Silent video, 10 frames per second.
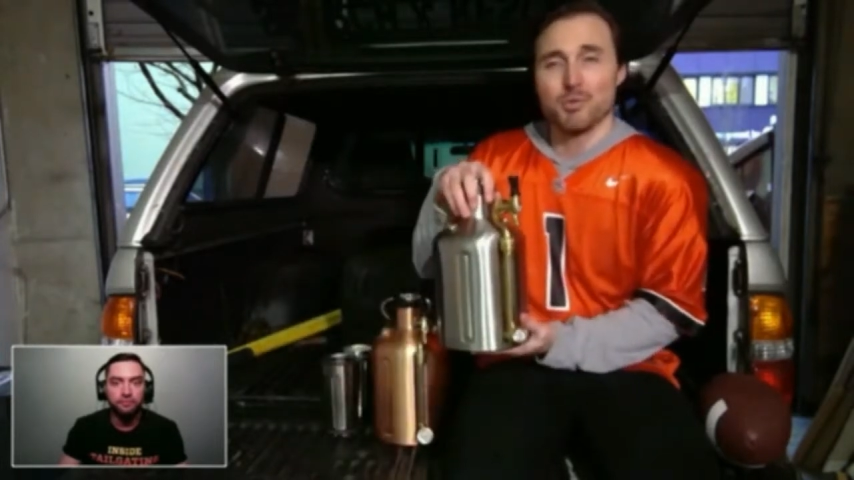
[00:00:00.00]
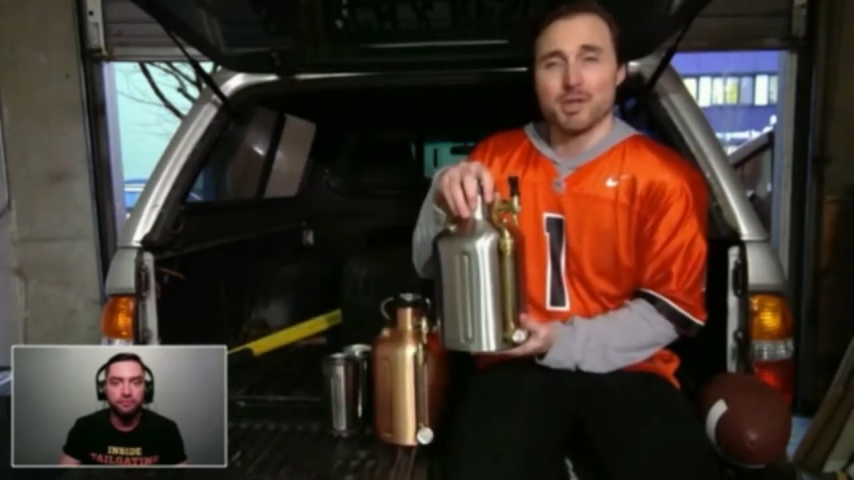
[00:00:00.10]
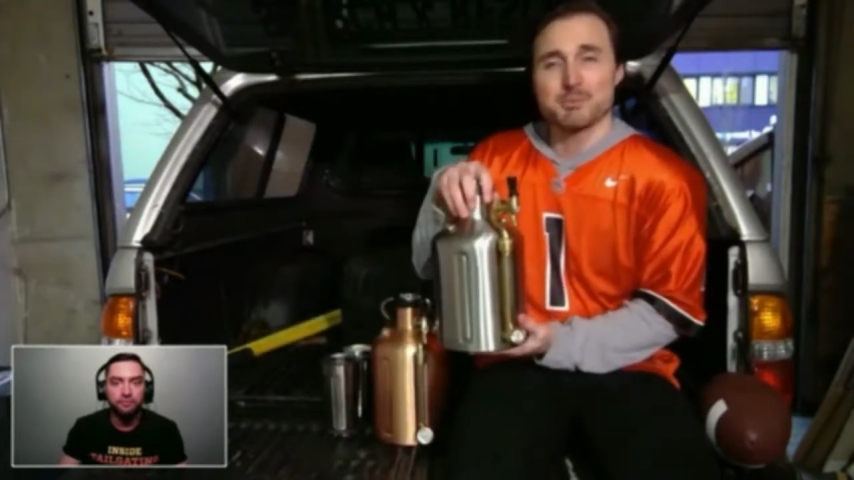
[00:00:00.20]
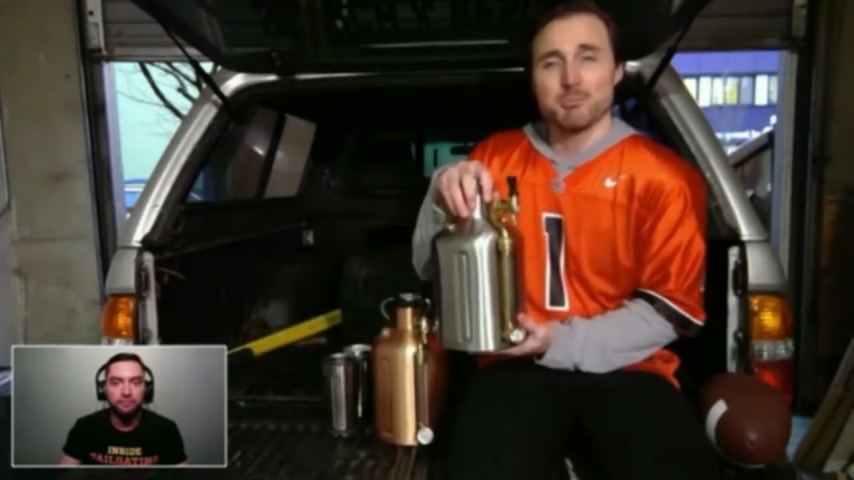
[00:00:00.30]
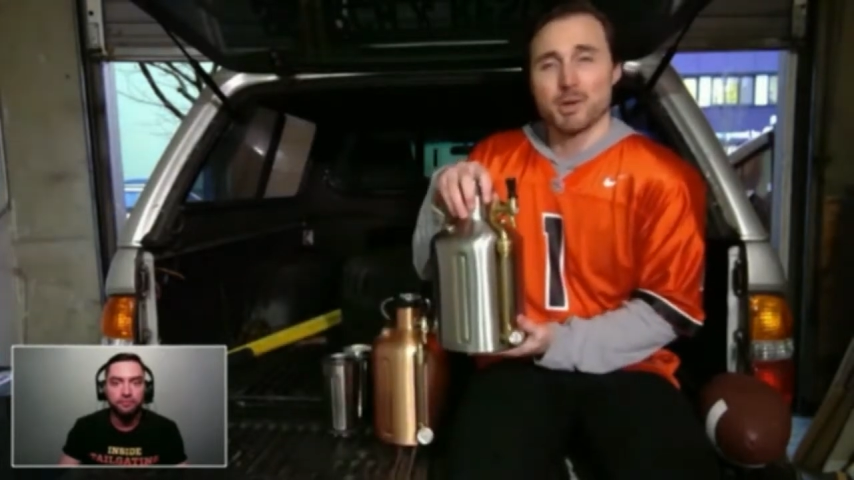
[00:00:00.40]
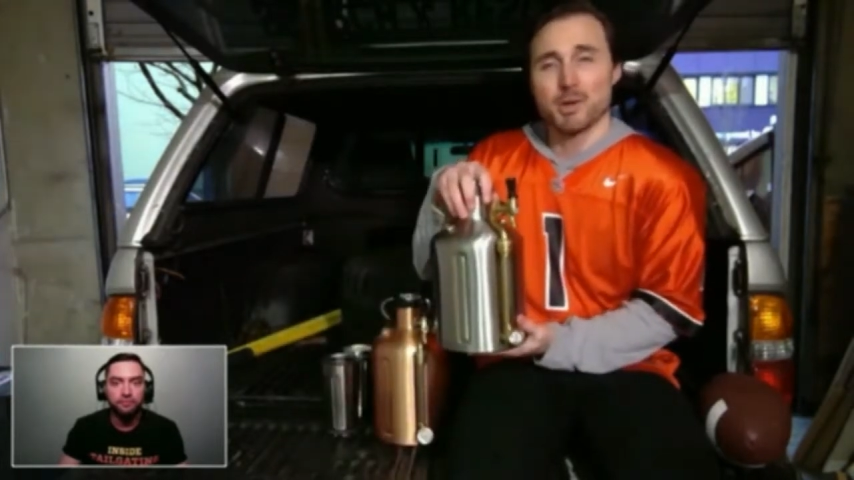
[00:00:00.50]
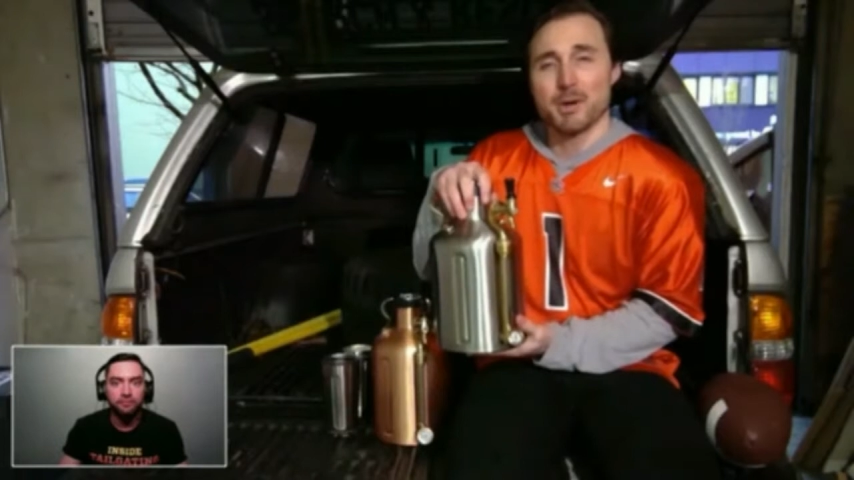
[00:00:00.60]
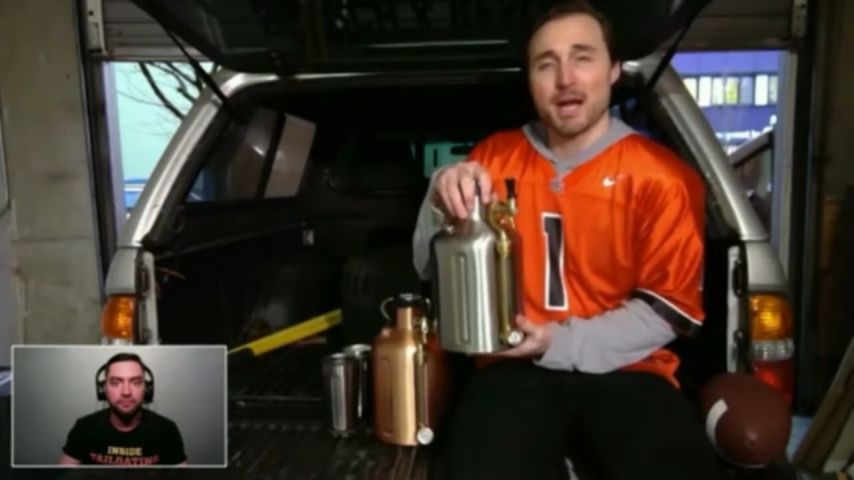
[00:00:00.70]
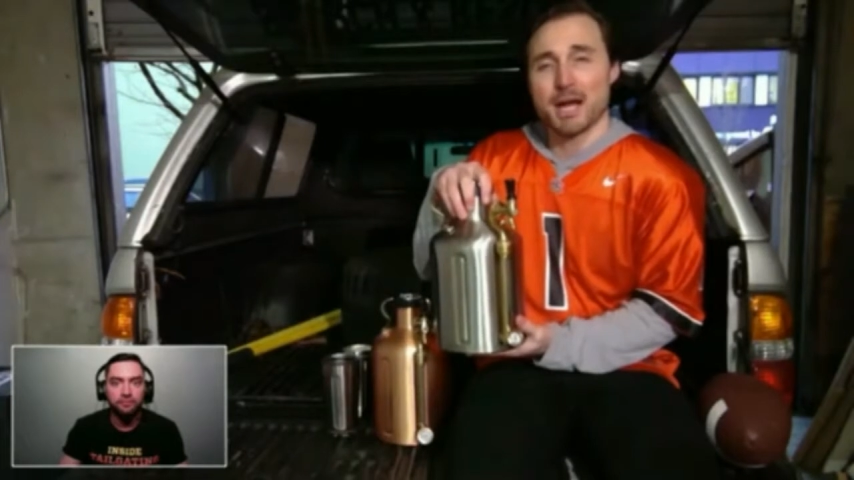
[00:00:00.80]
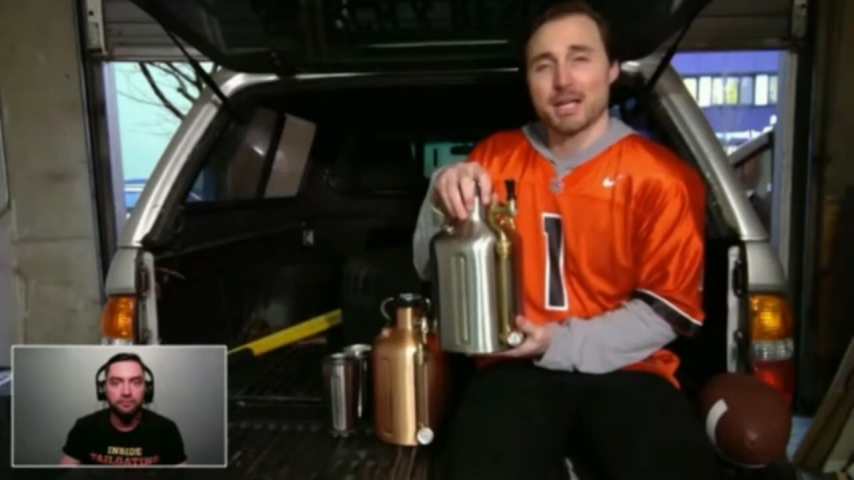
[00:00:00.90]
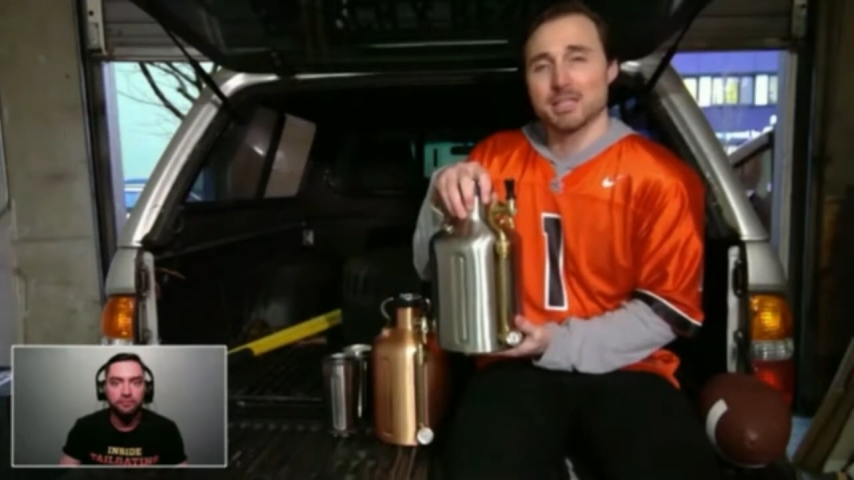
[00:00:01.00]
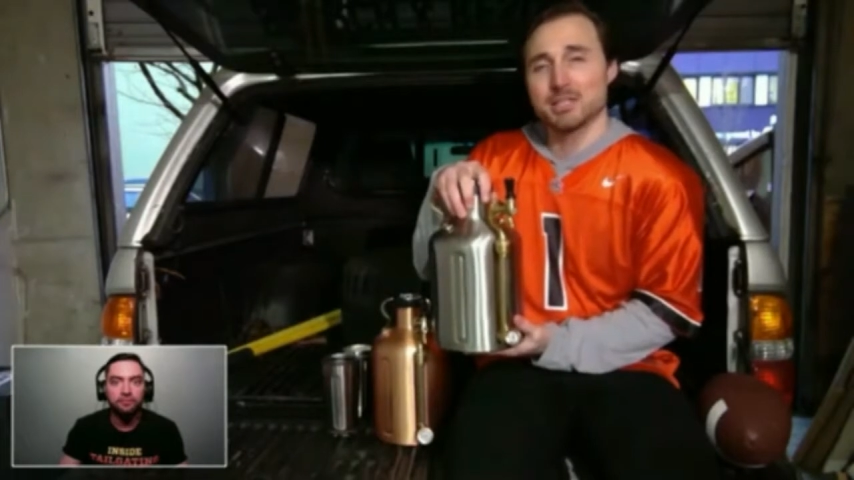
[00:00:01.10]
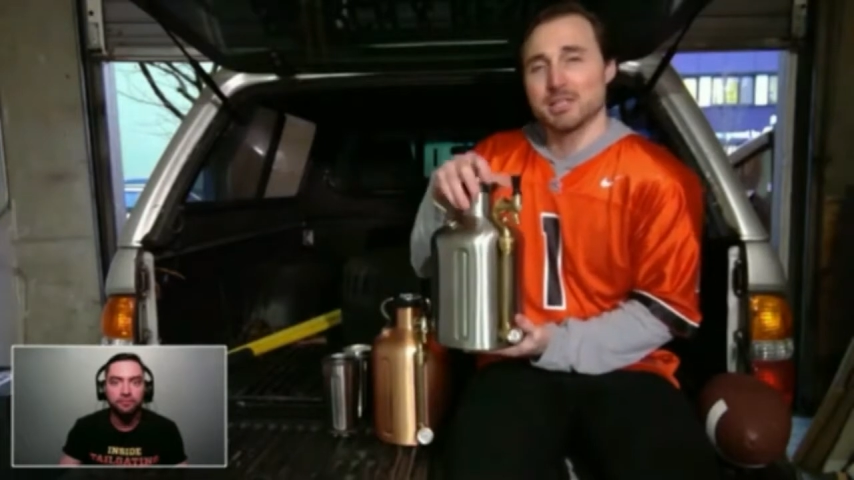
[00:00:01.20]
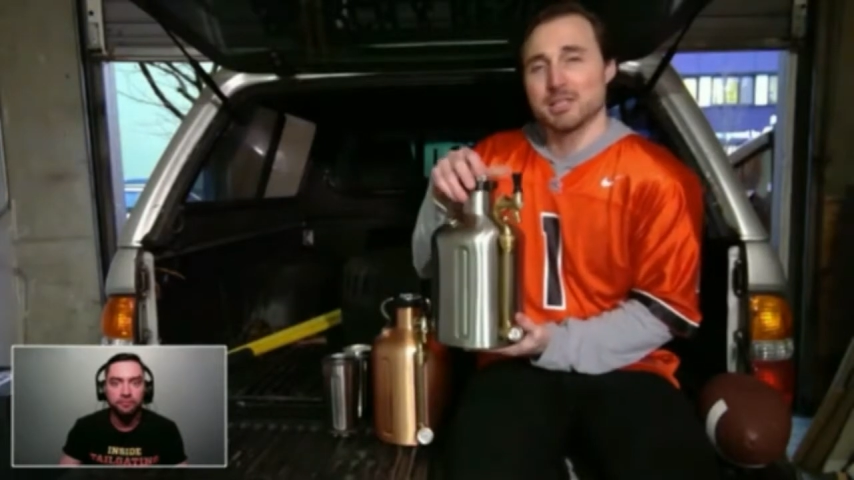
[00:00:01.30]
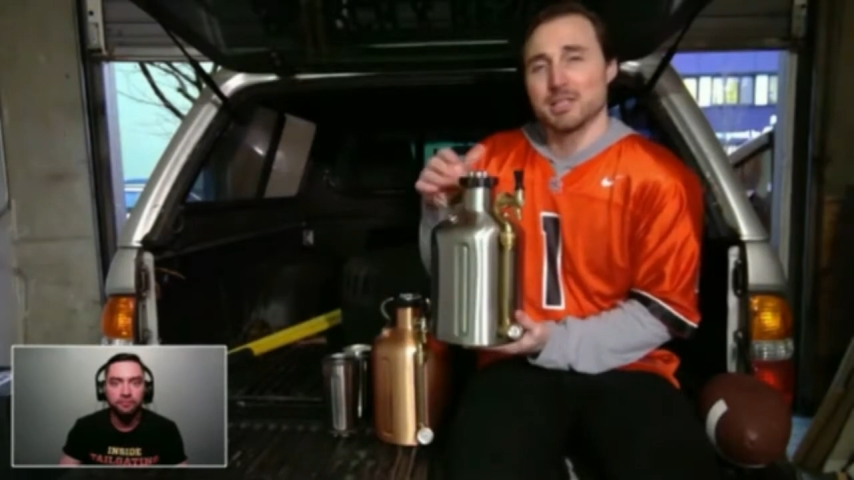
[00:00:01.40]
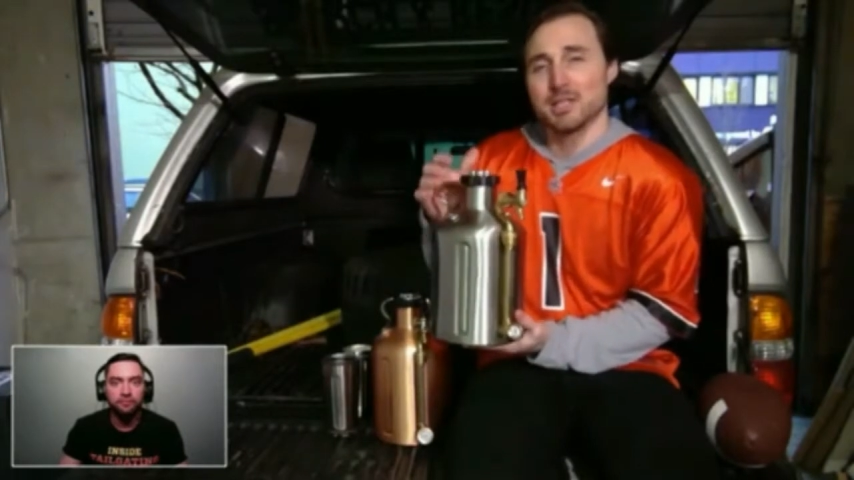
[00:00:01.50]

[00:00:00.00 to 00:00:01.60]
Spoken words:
this one package.